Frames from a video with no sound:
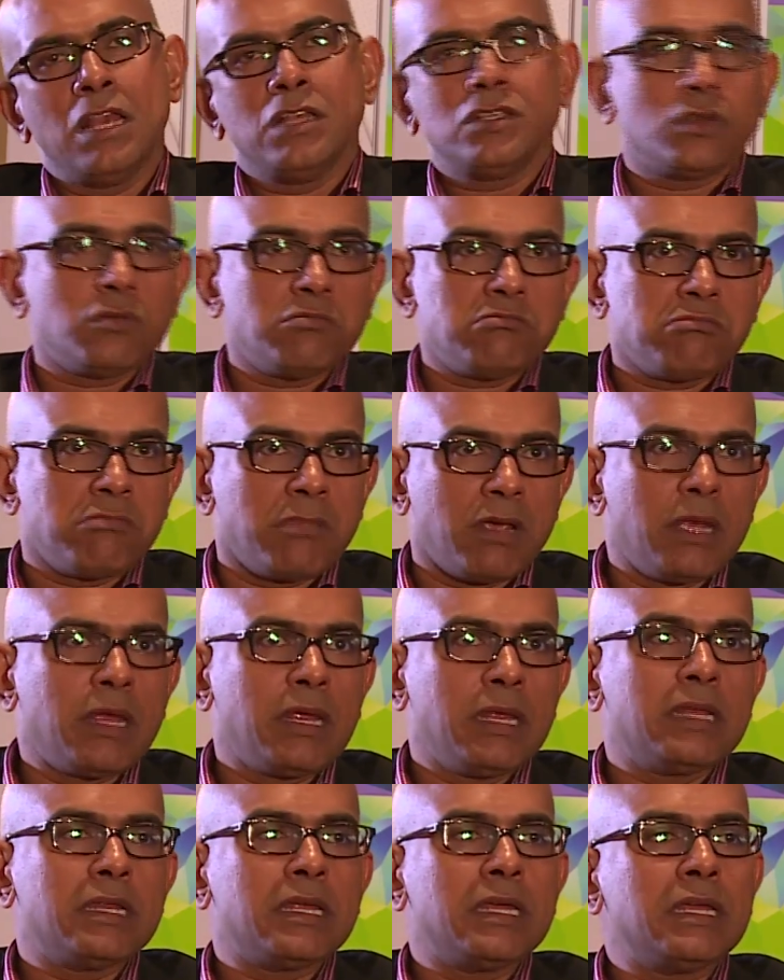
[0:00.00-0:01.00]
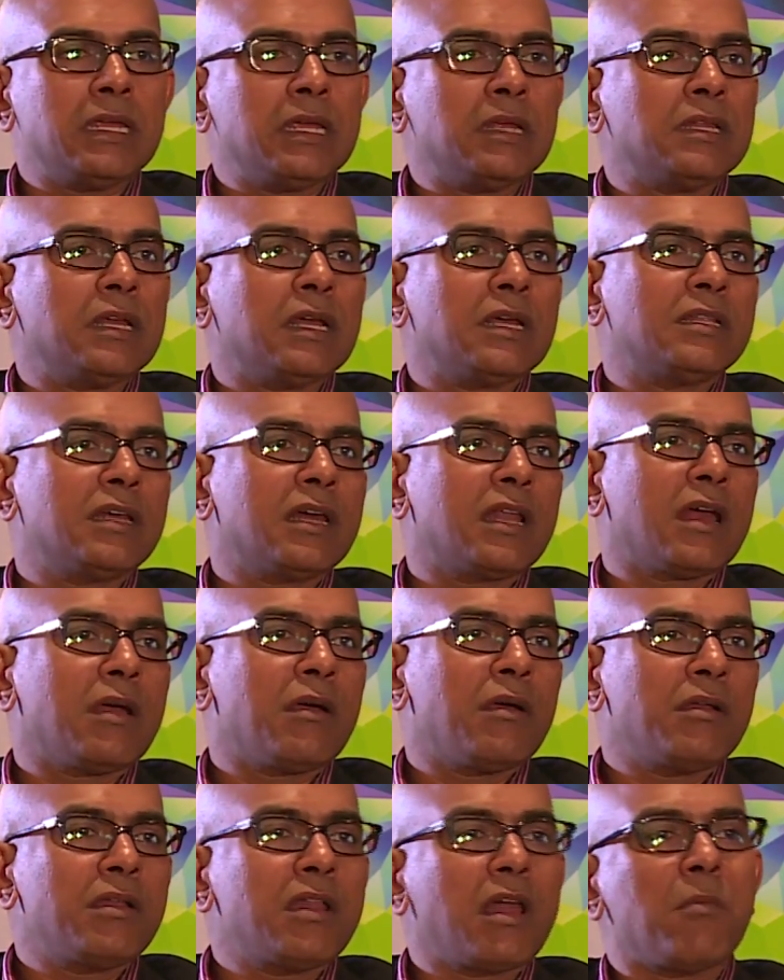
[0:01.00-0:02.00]
So there
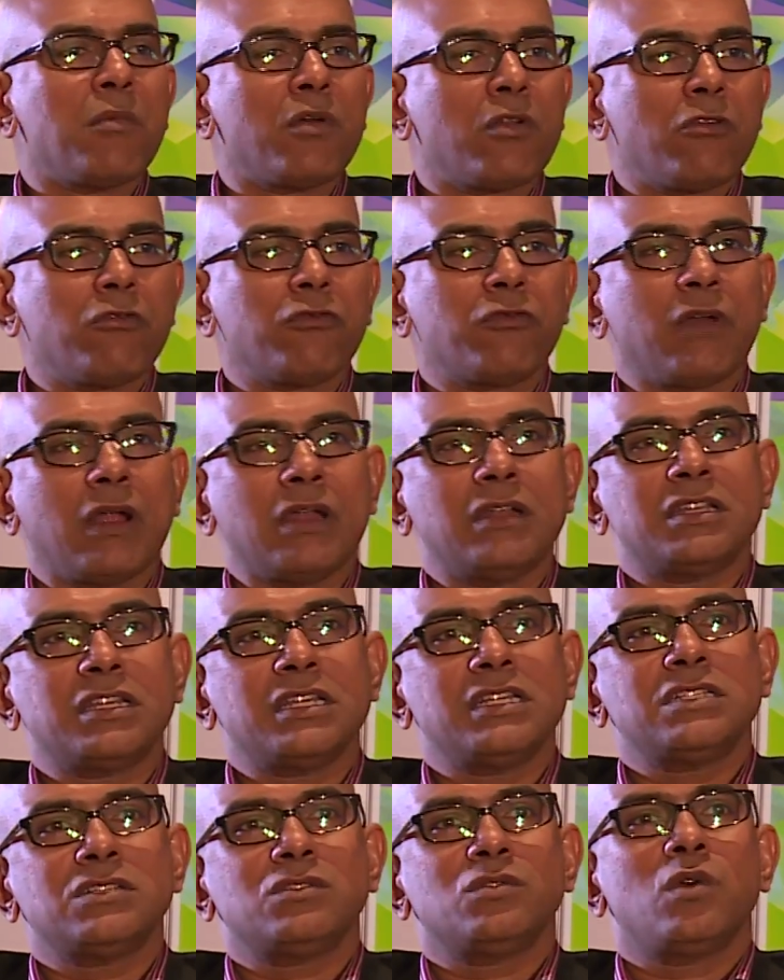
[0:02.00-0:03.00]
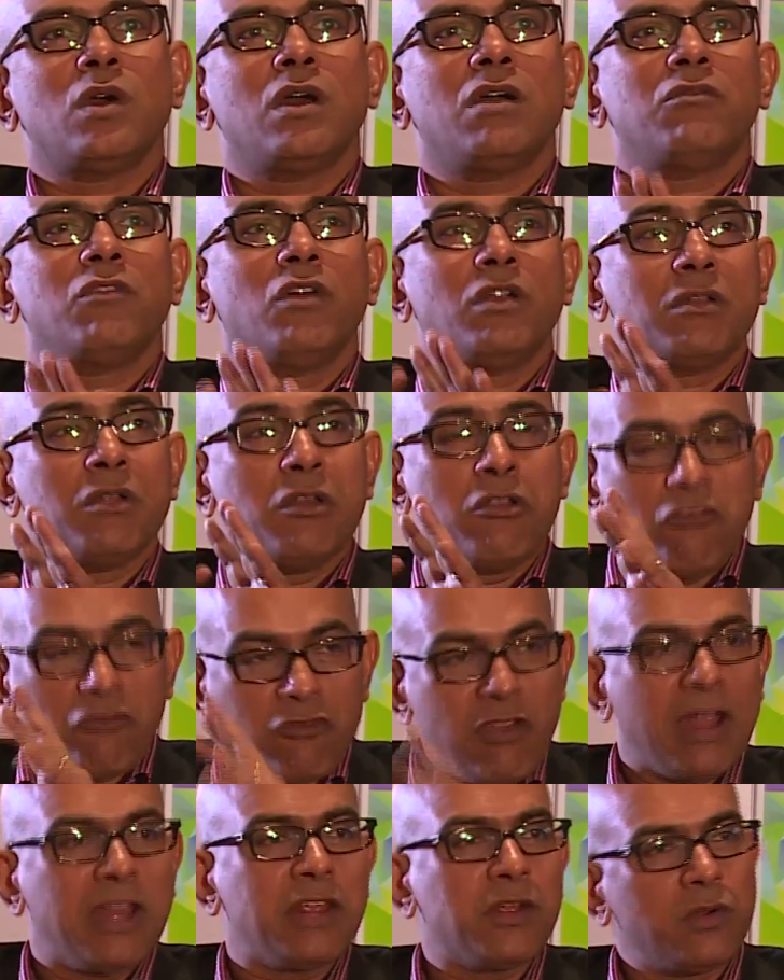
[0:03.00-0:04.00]
are a number of countries who have got
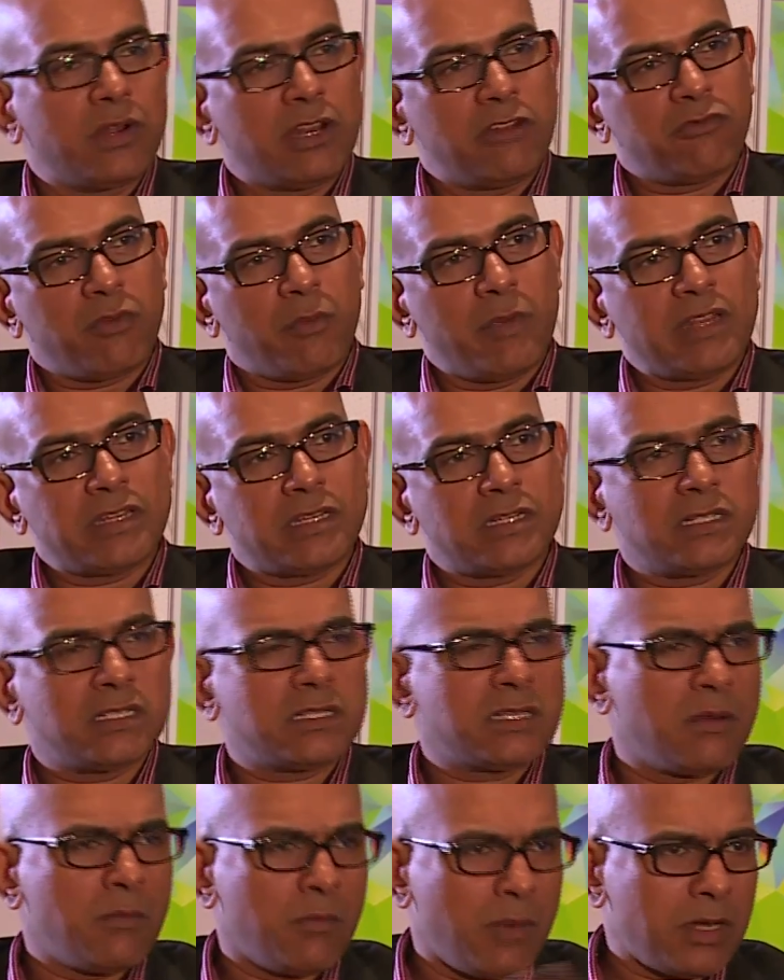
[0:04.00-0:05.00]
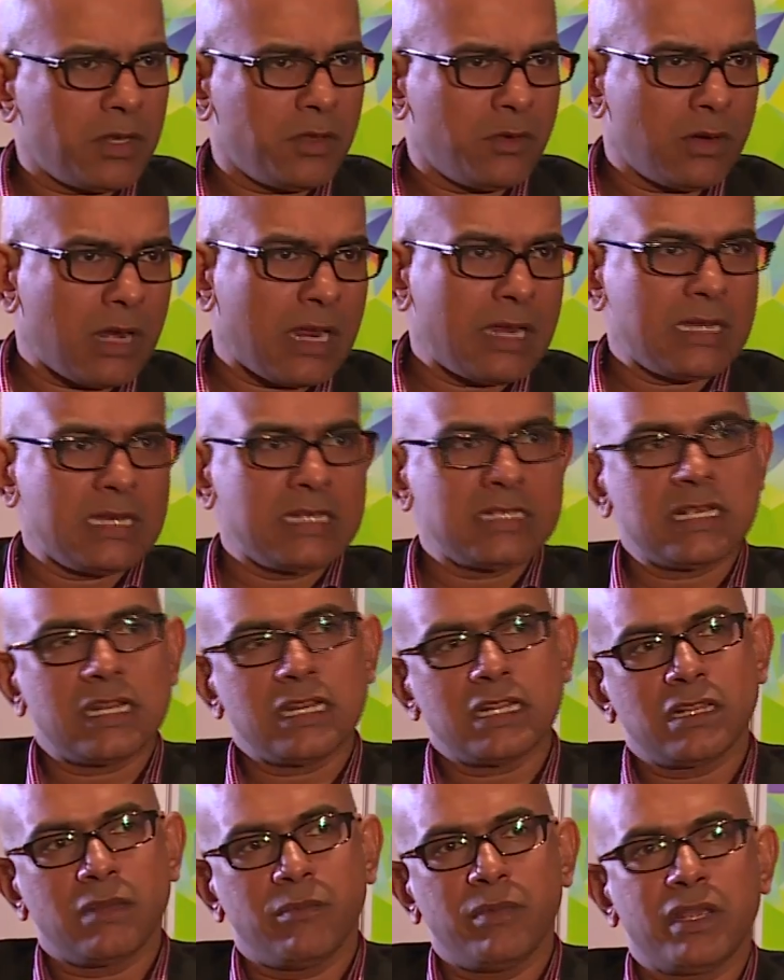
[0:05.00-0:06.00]
very good information system, but you rightly
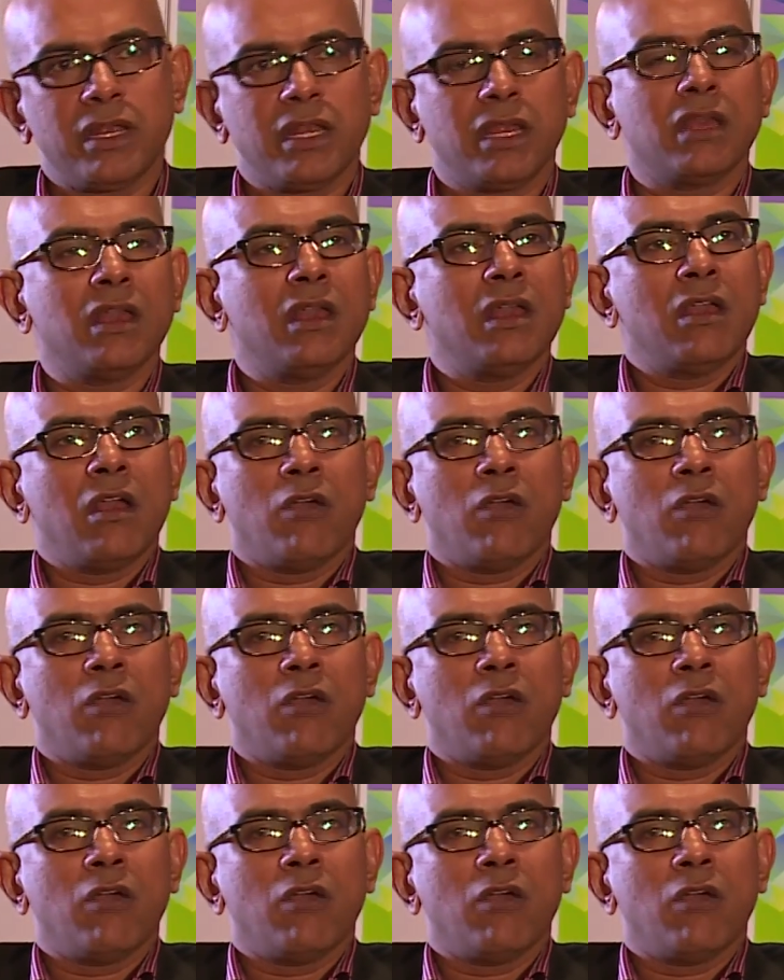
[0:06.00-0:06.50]
said in the beginning,